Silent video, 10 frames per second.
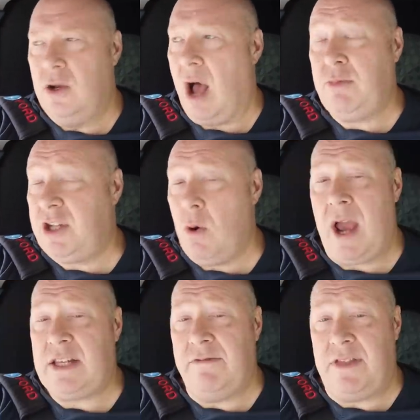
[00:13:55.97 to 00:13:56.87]
No, I'm
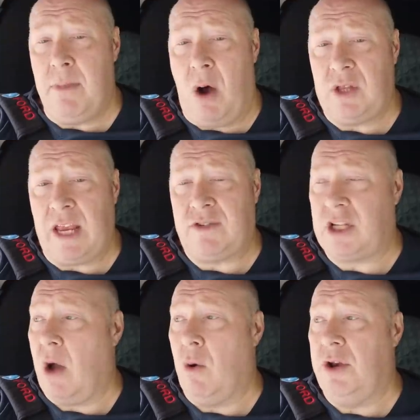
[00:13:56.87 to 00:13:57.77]
still waiting for the
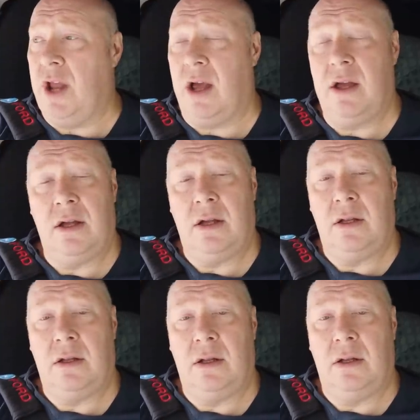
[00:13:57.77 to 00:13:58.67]
Maldives to go under.
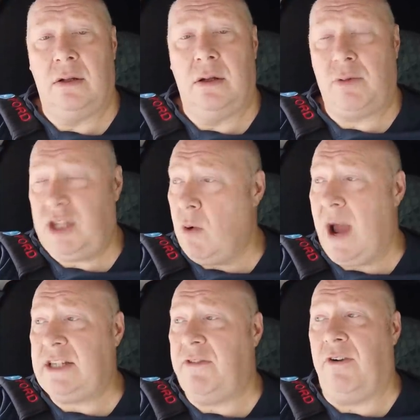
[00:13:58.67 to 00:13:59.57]
I'm
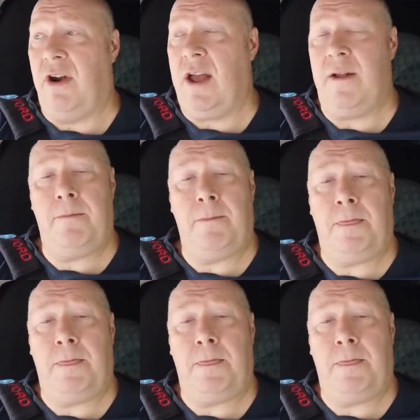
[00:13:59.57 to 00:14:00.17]
still waiting for it.